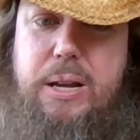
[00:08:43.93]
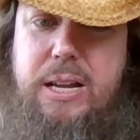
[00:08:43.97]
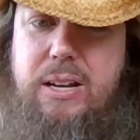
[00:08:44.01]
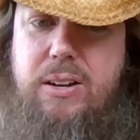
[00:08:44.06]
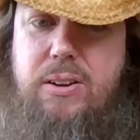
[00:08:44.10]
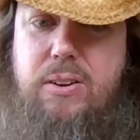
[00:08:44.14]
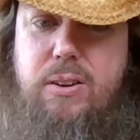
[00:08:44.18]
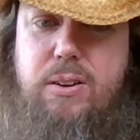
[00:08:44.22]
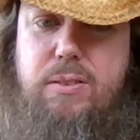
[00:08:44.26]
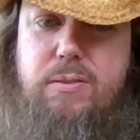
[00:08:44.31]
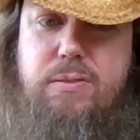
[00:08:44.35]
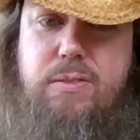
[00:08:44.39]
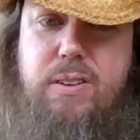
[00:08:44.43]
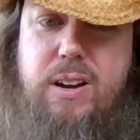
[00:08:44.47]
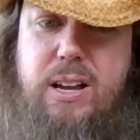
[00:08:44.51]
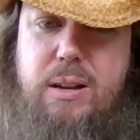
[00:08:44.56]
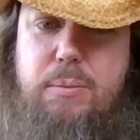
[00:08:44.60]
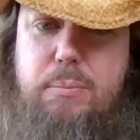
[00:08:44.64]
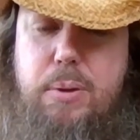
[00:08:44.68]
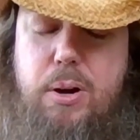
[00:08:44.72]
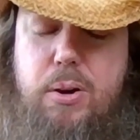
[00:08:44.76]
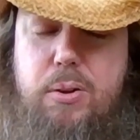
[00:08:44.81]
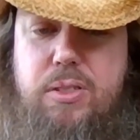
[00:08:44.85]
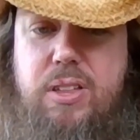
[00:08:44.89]
Peter and
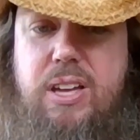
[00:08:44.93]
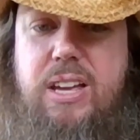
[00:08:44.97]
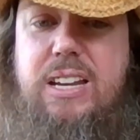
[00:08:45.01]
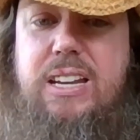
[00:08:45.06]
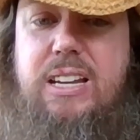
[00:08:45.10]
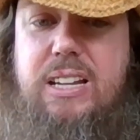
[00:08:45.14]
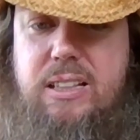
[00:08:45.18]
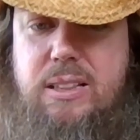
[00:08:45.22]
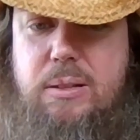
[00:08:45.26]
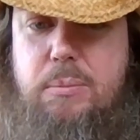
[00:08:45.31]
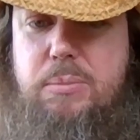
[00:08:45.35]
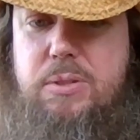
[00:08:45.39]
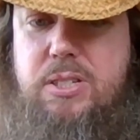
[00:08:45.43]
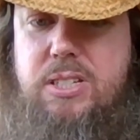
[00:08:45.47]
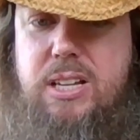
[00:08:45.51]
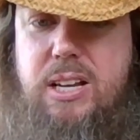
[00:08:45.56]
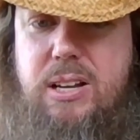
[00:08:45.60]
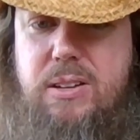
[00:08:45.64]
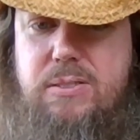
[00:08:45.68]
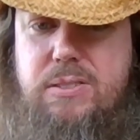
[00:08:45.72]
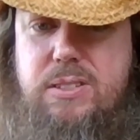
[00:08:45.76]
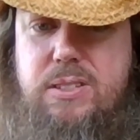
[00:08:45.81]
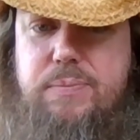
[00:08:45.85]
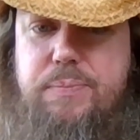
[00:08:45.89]
Fran both ending
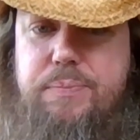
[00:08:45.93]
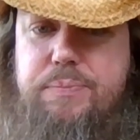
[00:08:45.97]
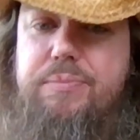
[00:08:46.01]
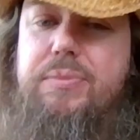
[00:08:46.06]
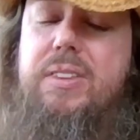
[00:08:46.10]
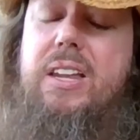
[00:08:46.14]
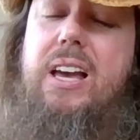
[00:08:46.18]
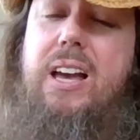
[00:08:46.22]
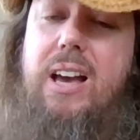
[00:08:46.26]
themselves.